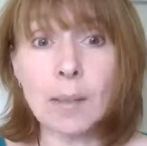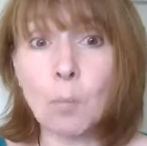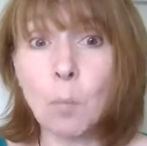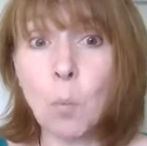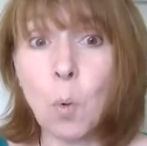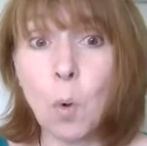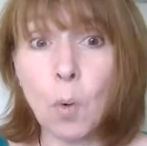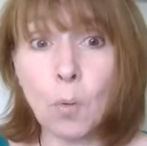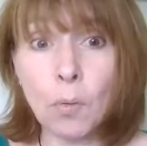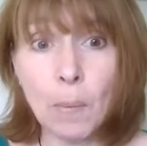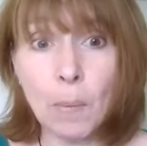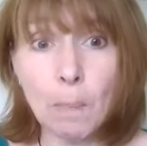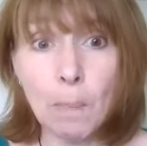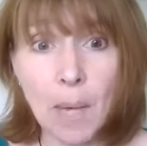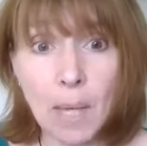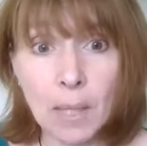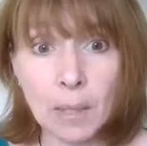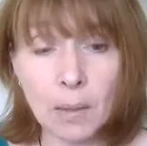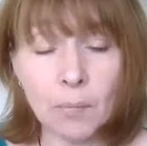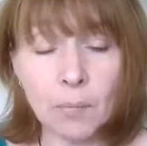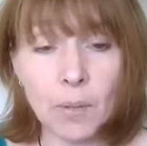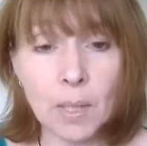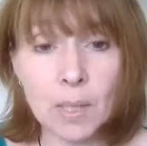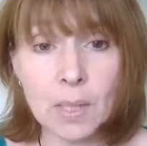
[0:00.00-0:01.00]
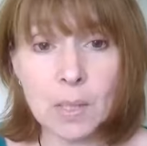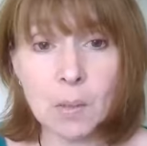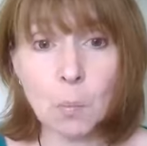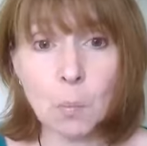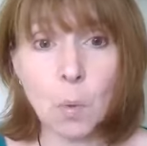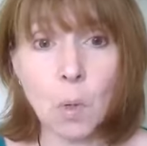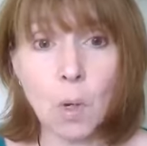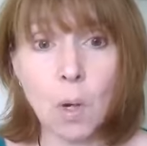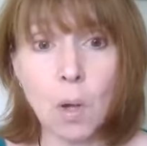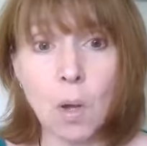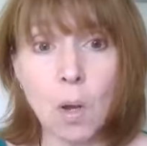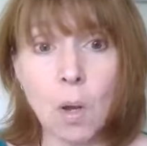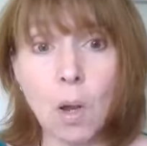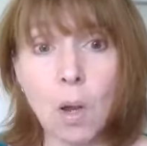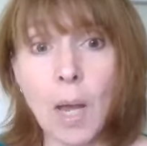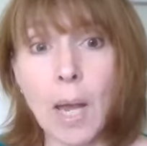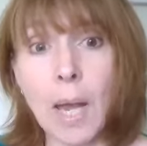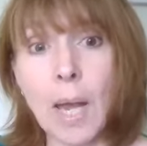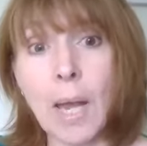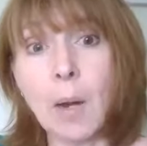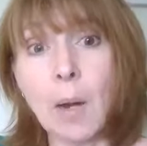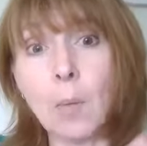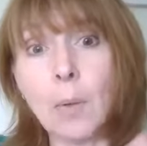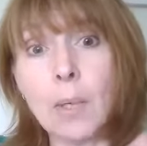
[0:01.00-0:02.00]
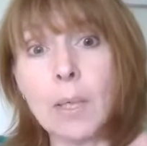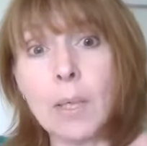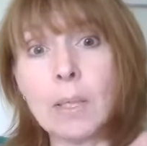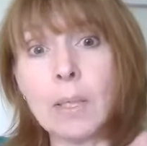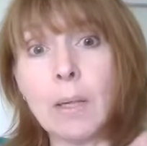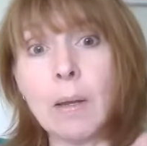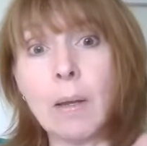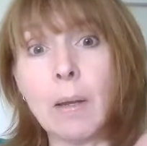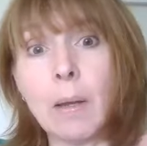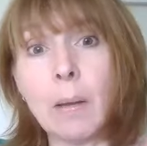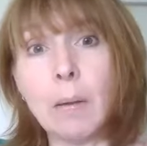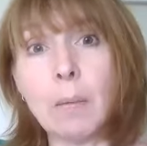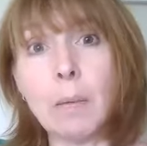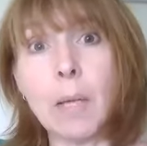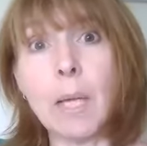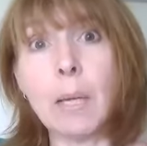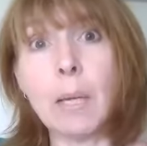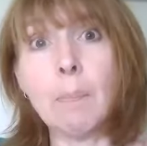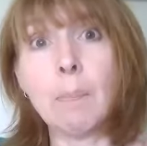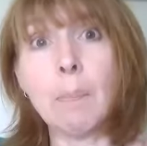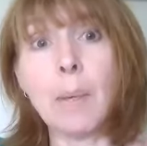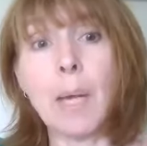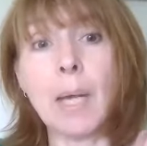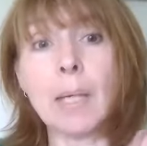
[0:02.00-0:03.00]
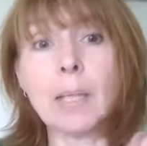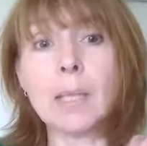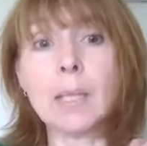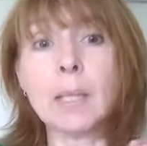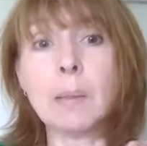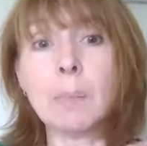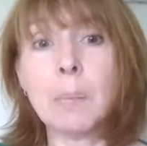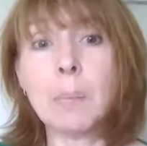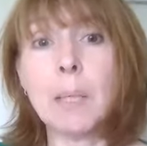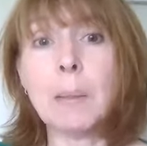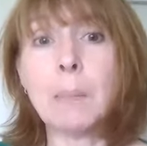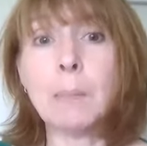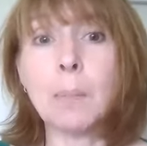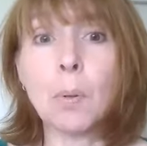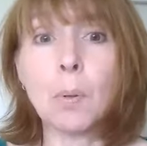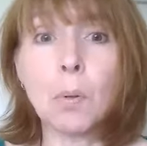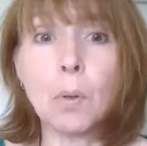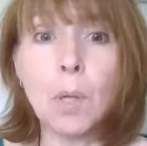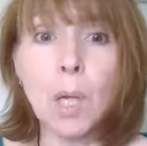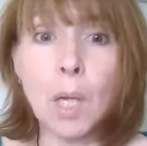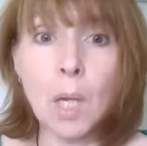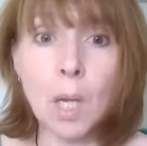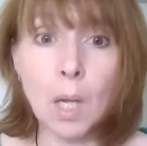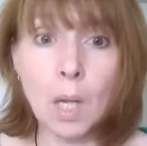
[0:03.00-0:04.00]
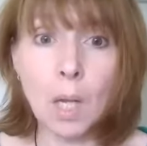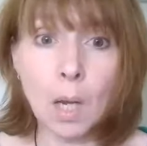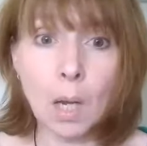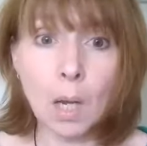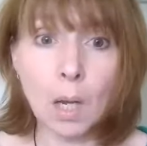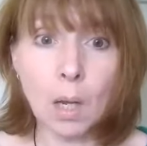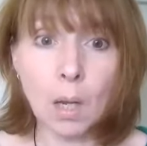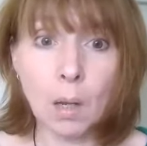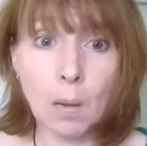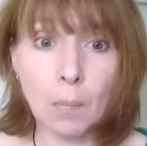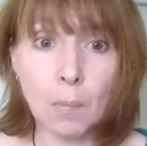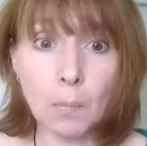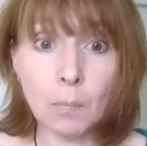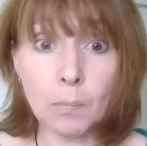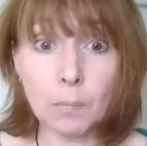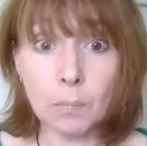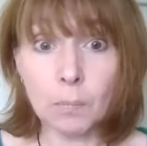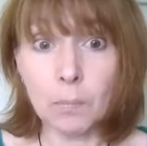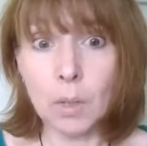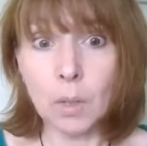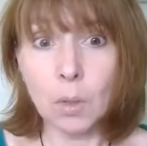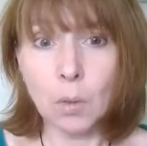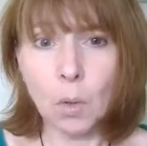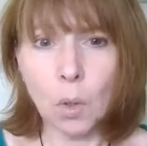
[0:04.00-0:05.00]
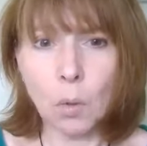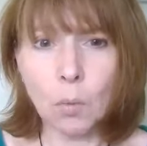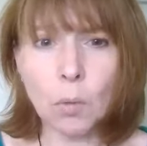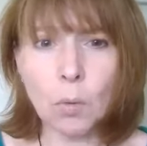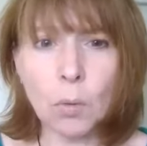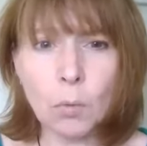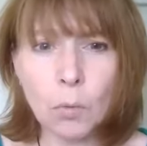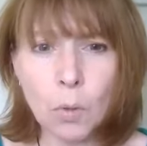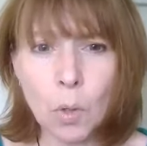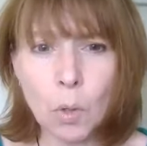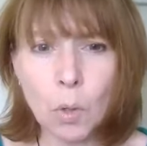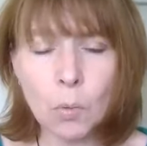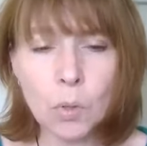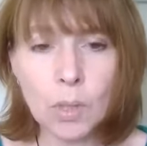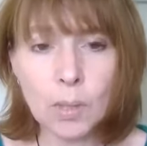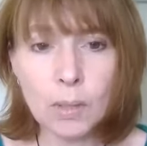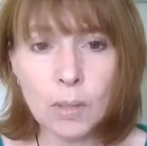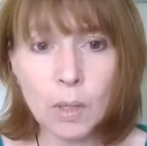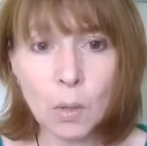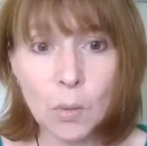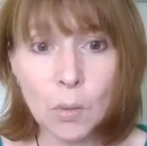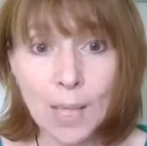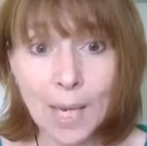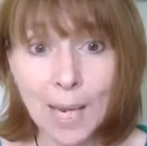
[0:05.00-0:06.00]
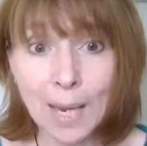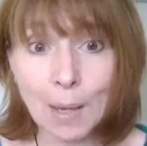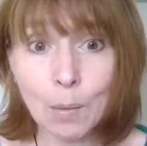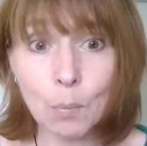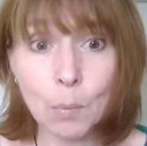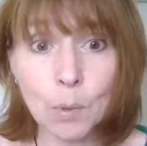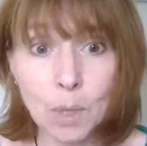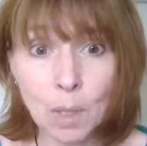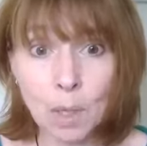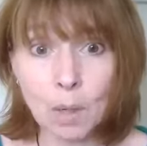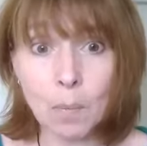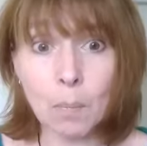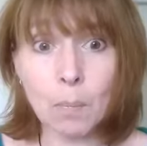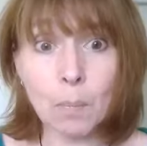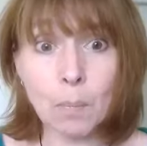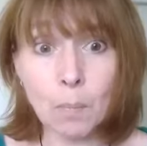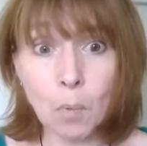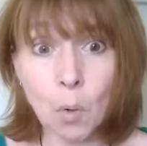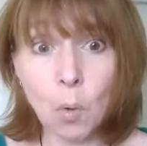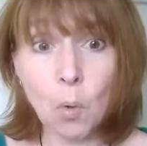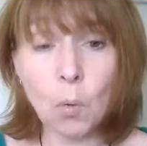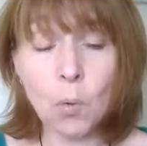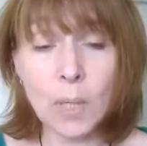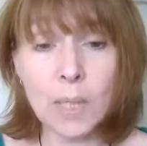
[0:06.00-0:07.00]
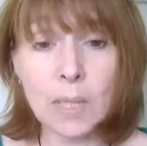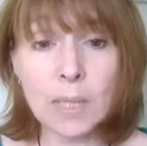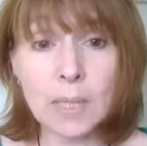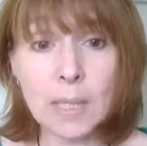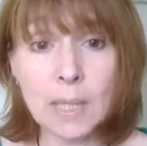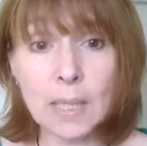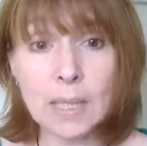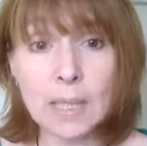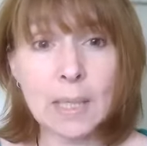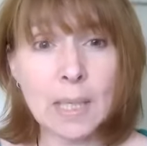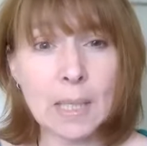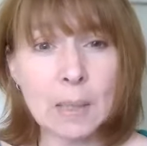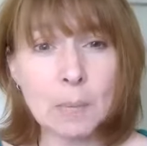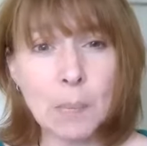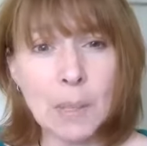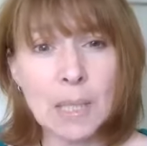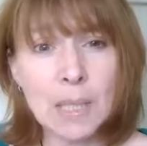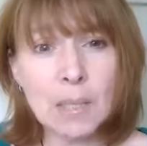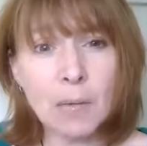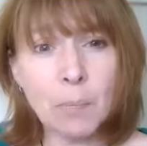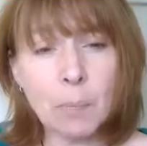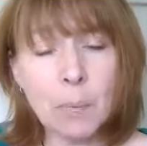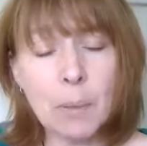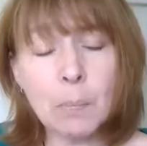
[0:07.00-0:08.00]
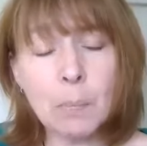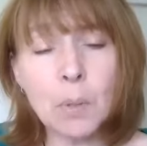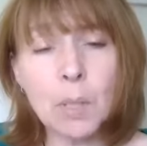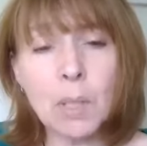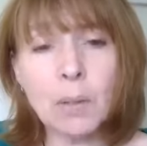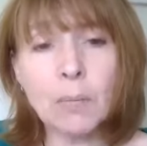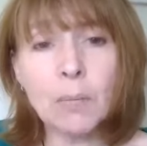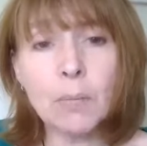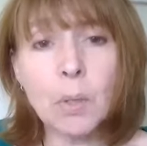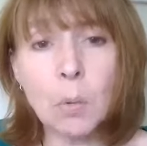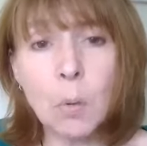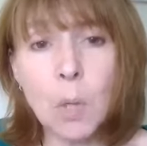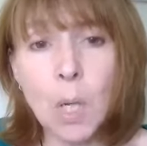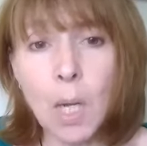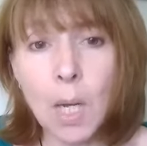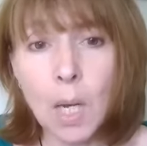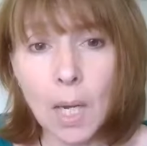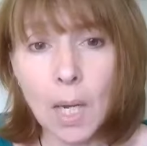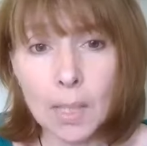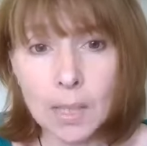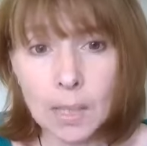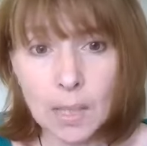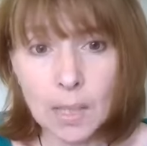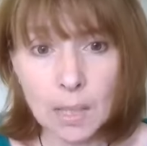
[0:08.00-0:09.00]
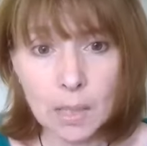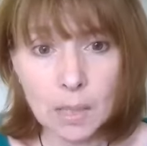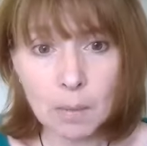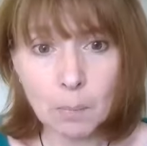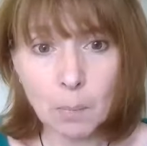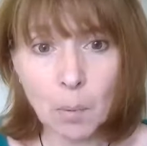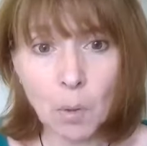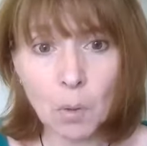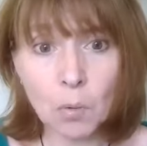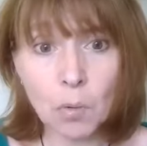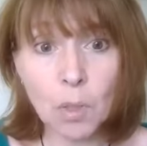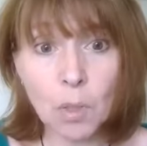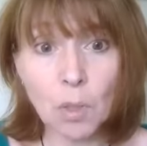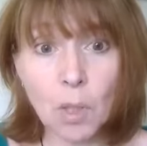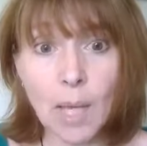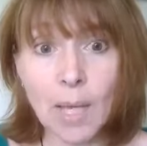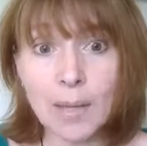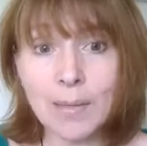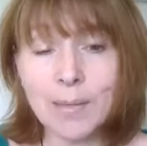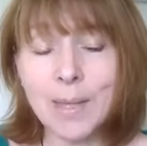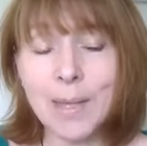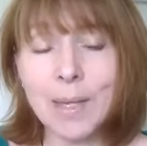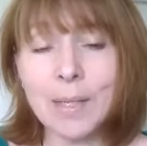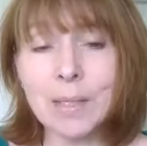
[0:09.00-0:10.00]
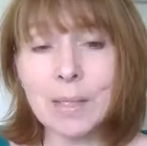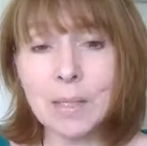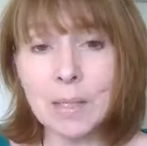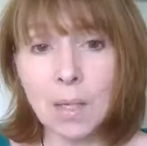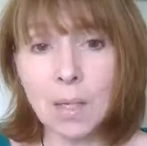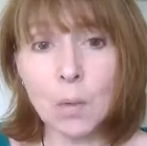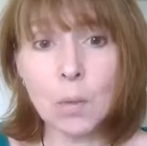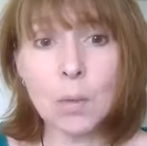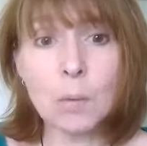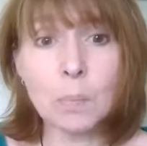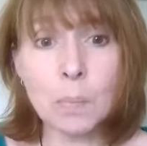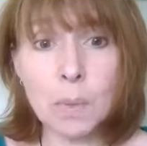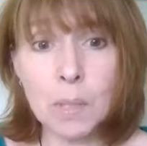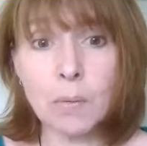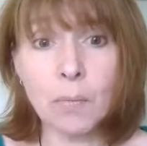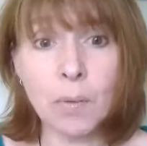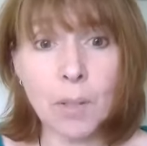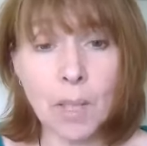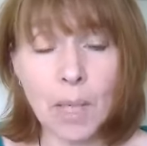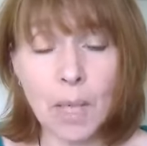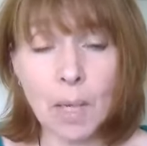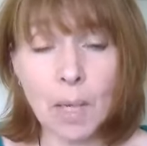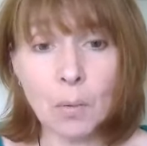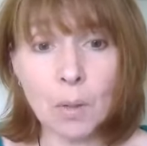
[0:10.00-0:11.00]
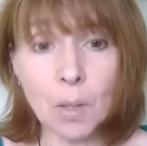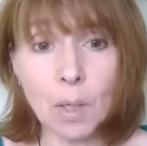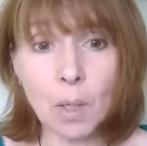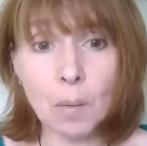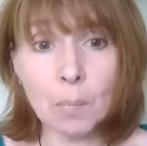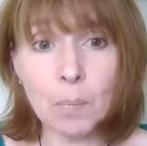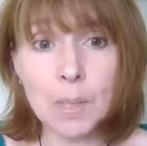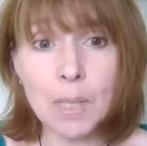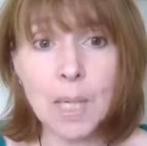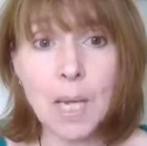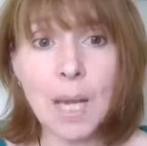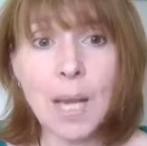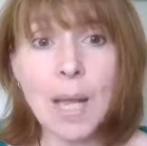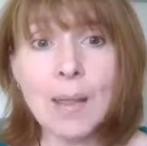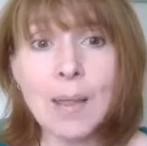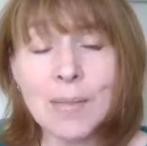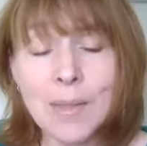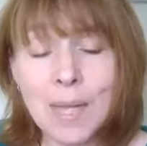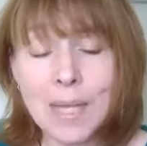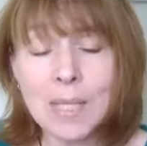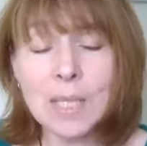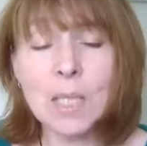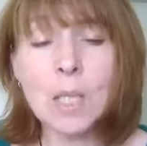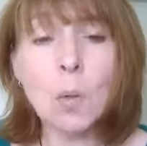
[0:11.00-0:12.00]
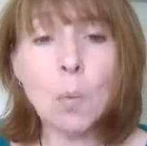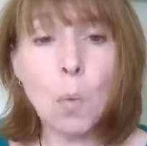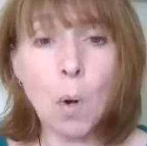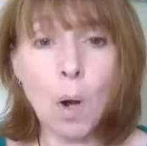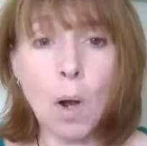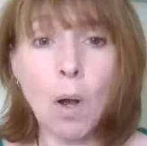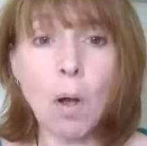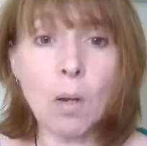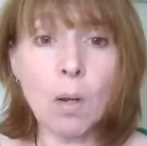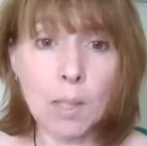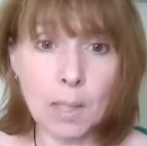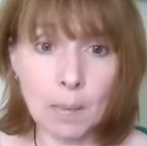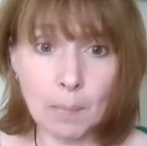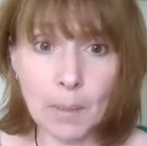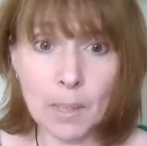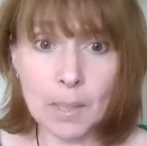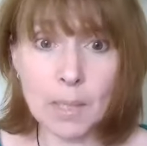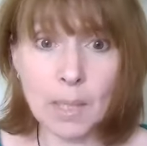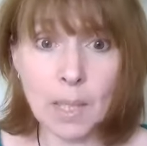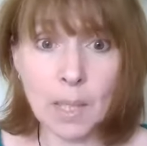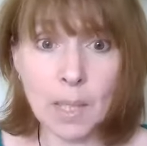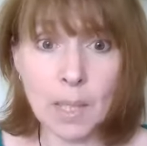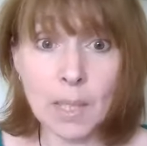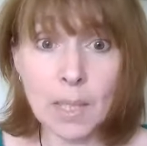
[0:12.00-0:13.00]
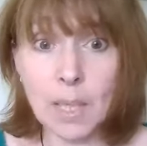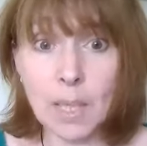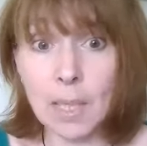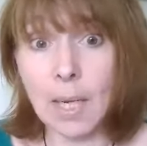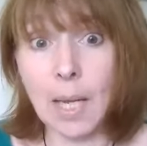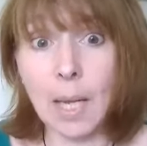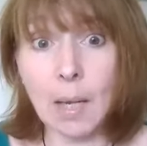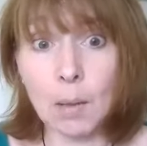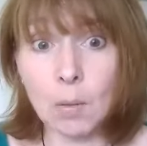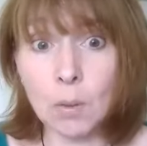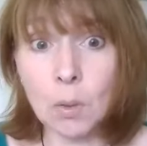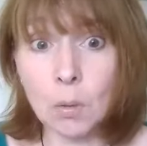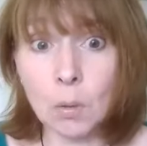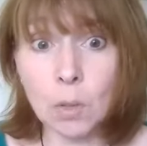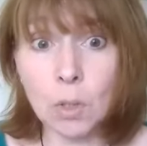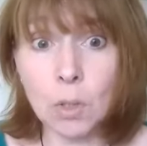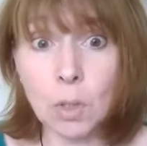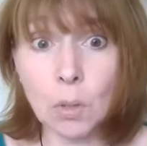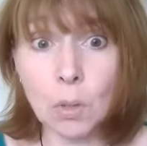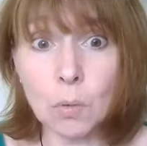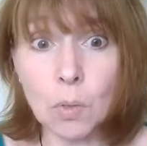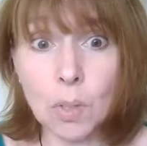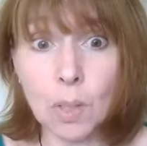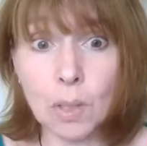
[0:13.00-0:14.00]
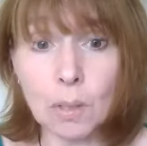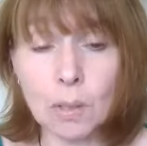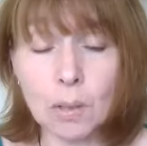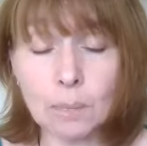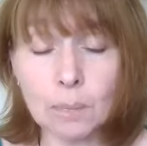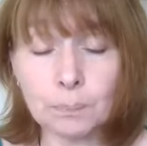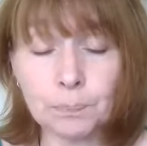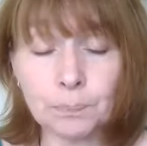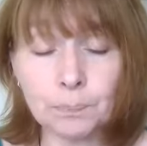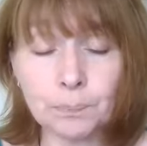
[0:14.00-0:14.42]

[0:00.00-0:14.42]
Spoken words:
what the benefits were, how it impacted people, those outcome oriented things. Because if people give you a testimonial and there's no specific outcomes, then you are limited in how you can use it.